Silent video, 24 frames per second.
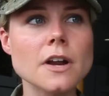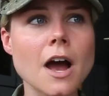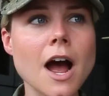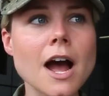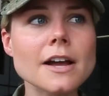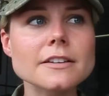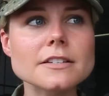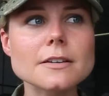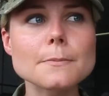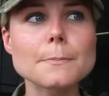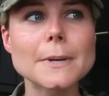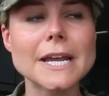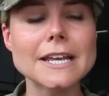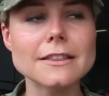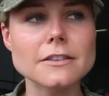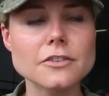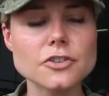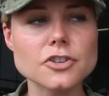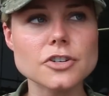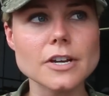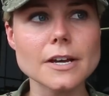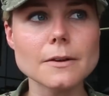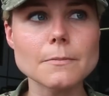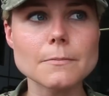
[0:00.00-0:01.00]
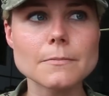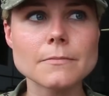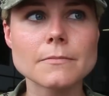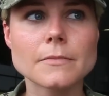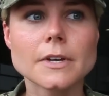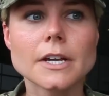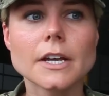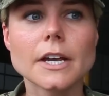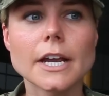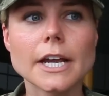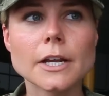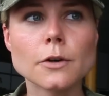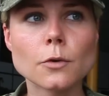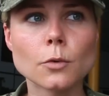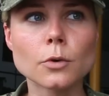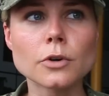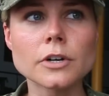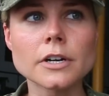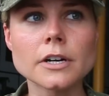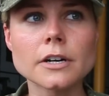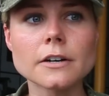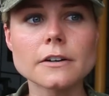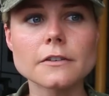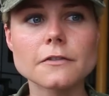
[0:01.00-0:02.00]
not to paint the ship in
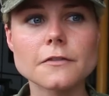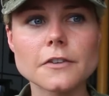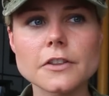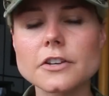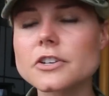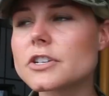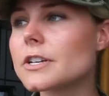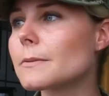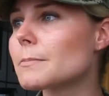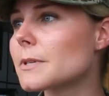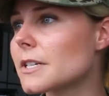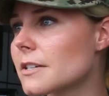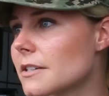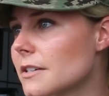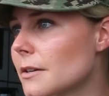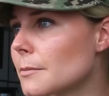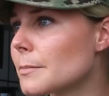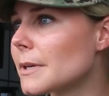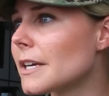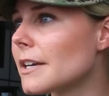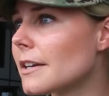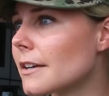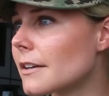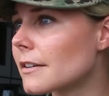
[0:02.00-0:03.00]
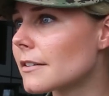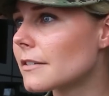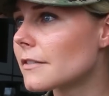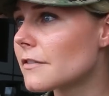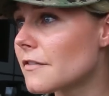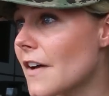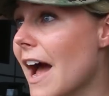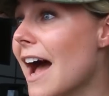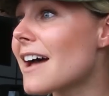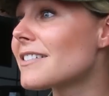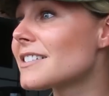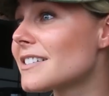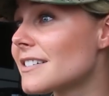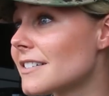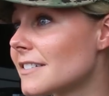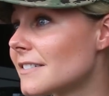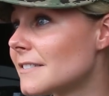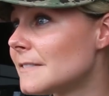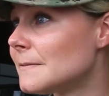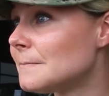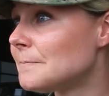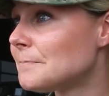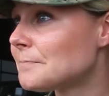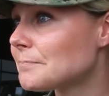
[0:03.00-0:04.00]
order for the ship to still be fast.
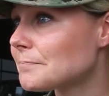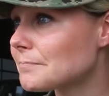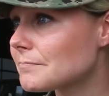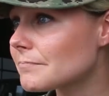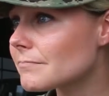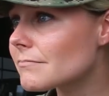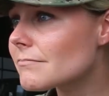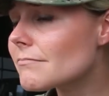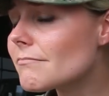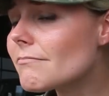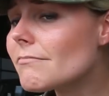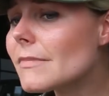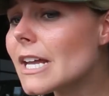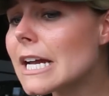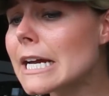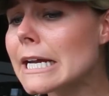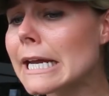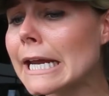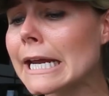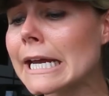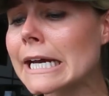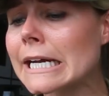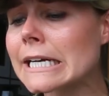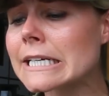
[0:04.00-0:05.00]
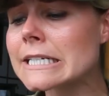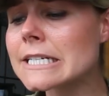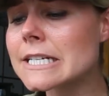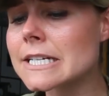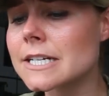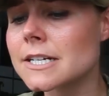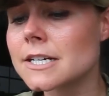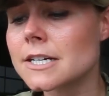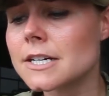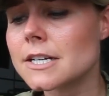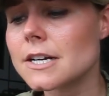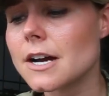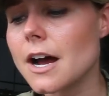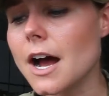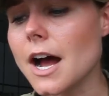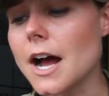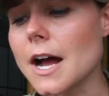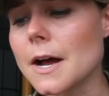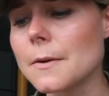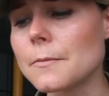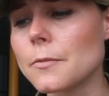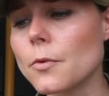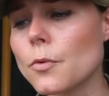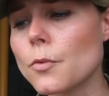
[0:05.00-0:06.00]
And
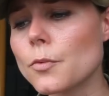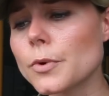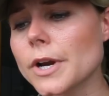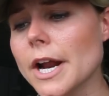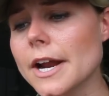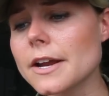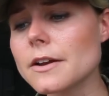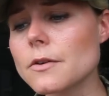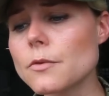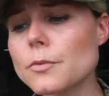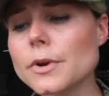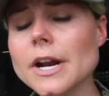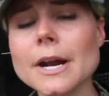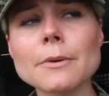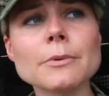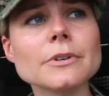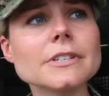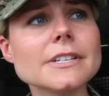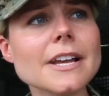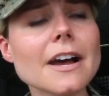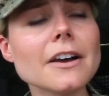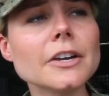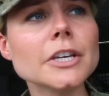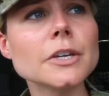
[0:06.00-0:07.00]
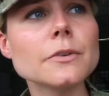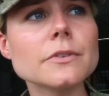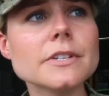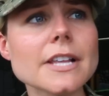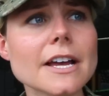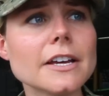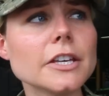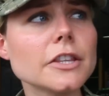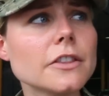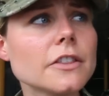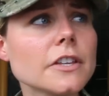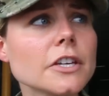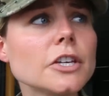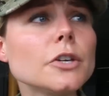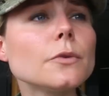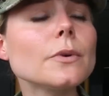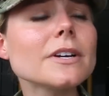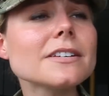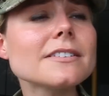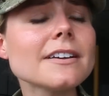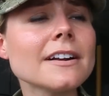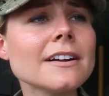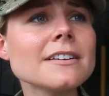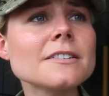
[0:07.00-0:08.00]
um, what, I, what I will tell you is that the
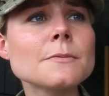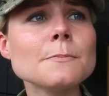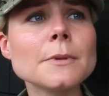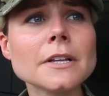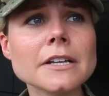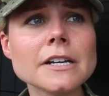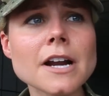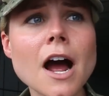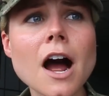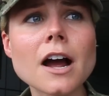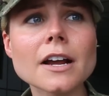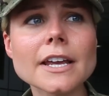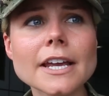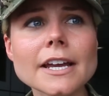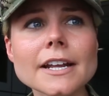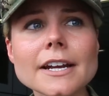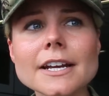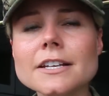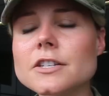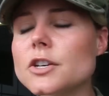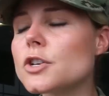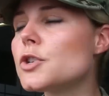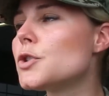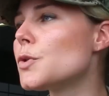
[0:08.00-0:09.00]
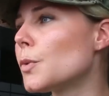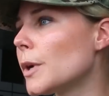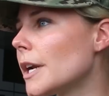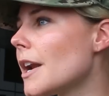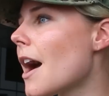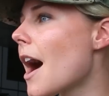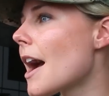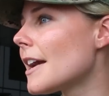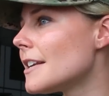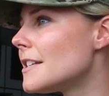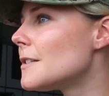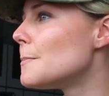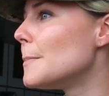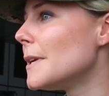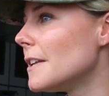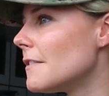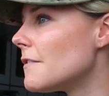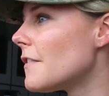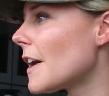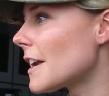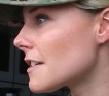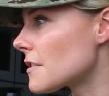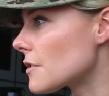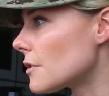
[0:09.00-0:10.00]
USNS Millinocket, it's a joint high-speed
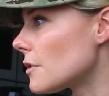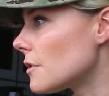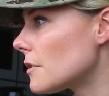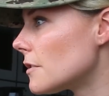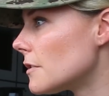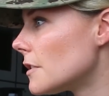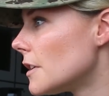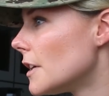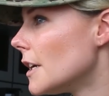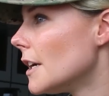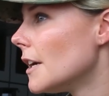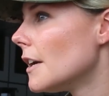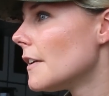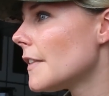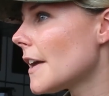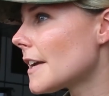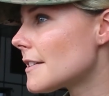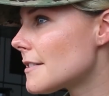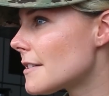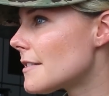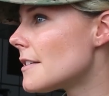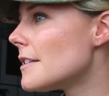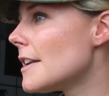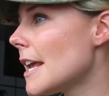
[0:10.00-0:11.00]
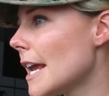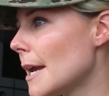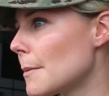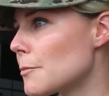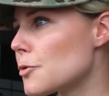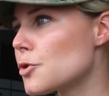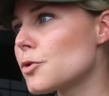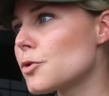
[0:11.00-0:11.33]
vessel. That's the name,